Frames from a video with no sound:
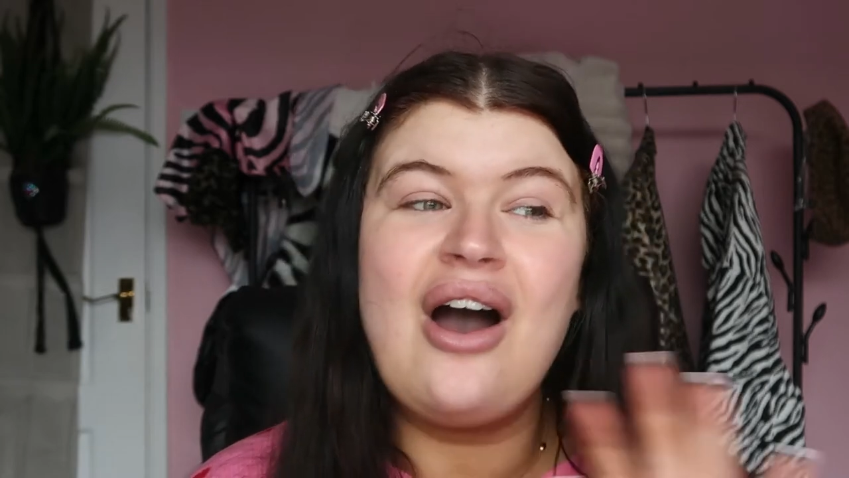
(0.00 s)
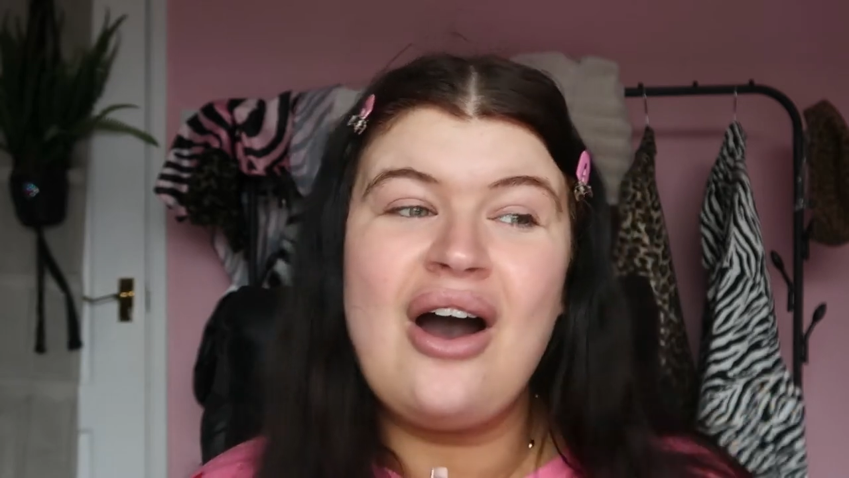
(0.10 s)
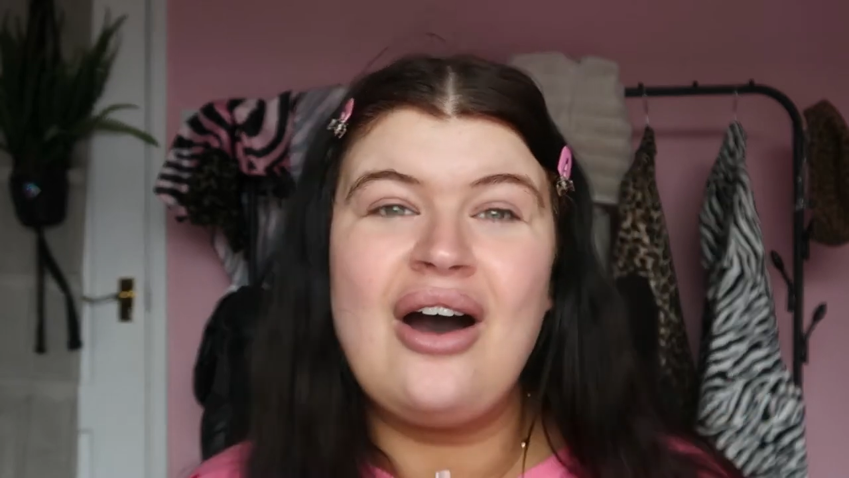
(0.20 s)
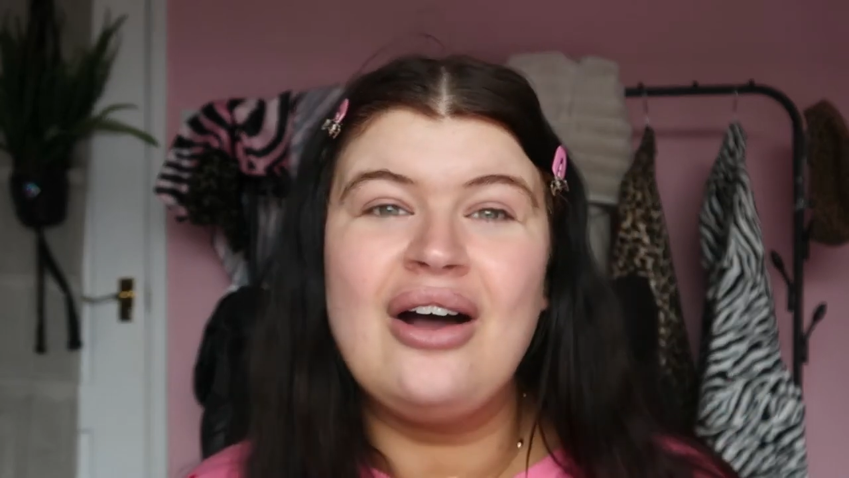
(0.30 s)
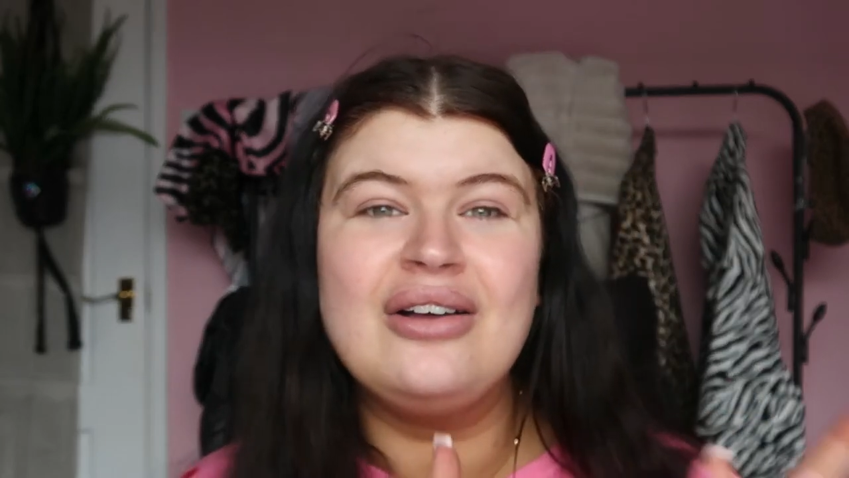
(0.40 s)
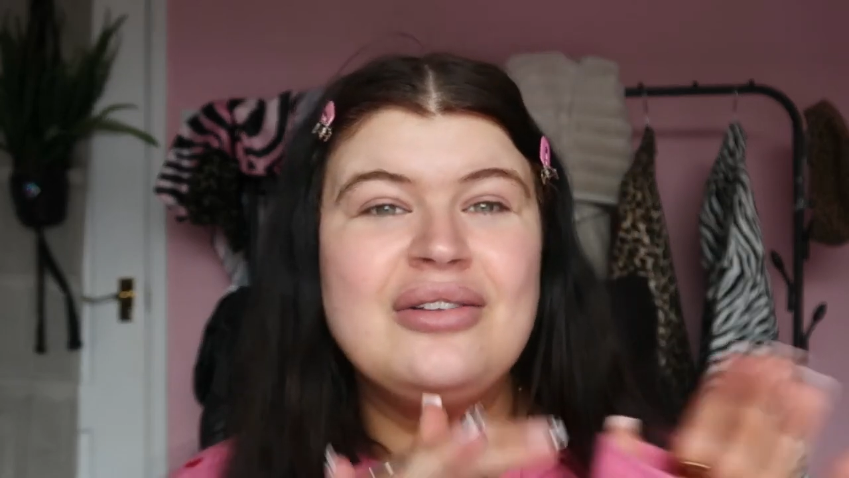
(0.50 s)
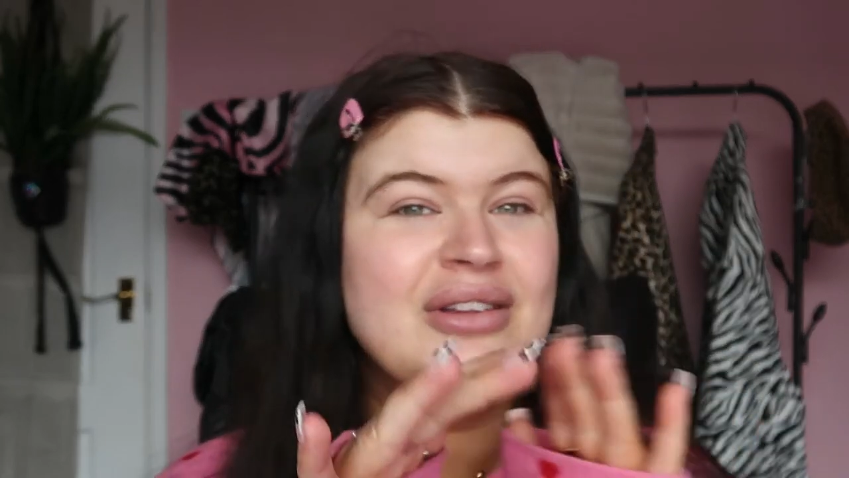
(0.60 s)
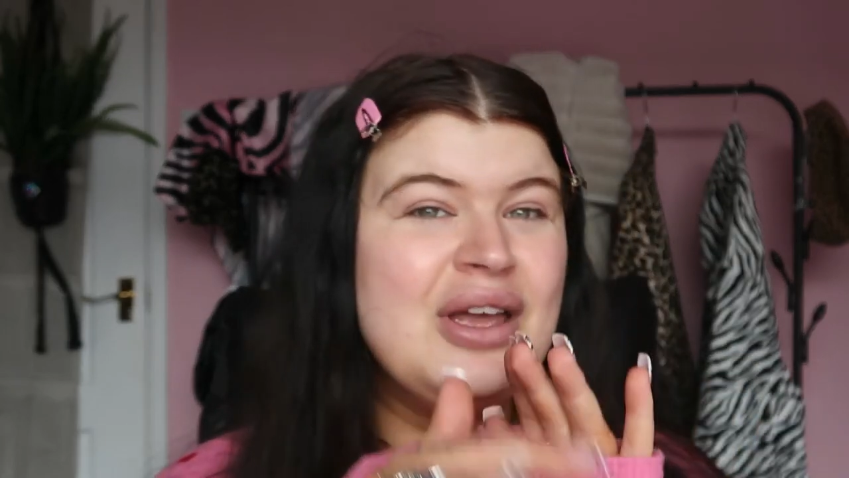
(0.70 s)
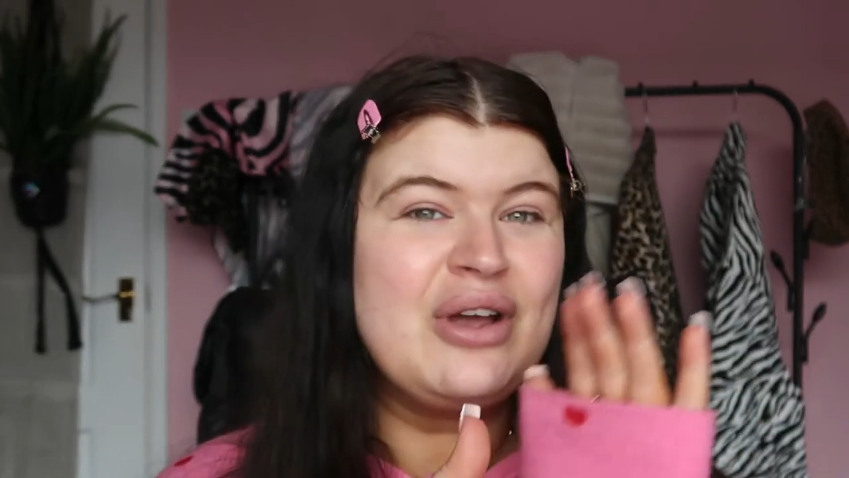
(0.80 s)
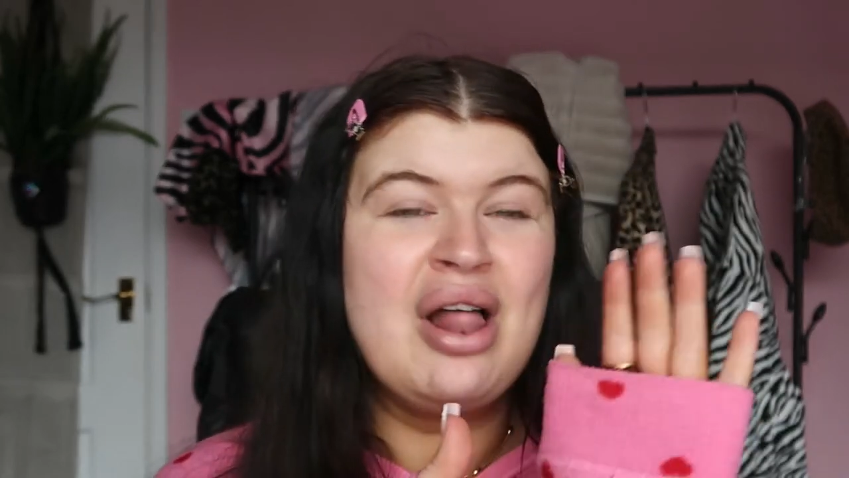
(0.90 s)
oh,
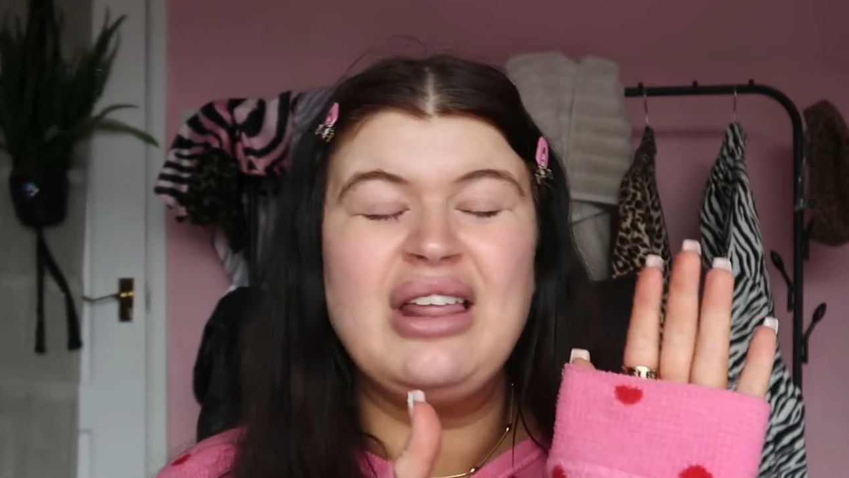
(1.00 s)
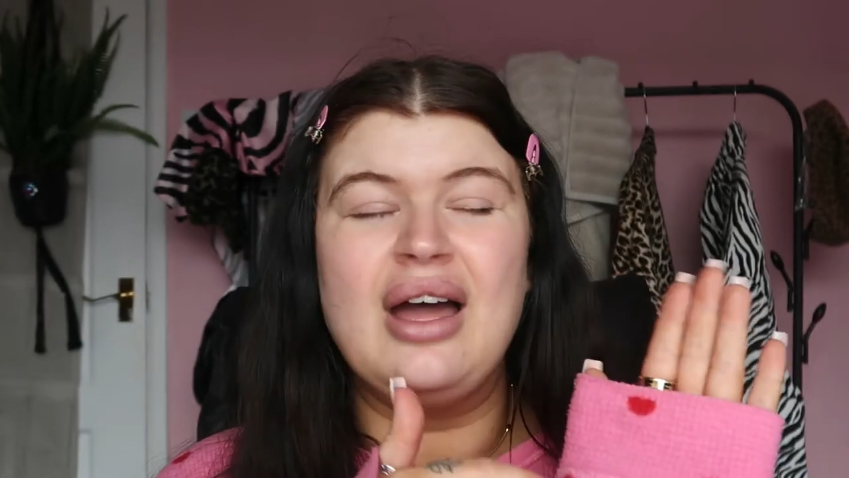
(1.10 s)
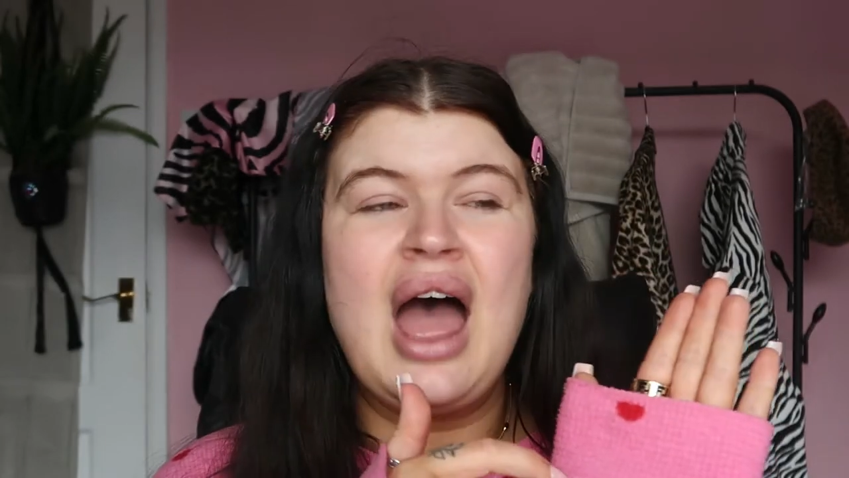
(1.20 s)
you got,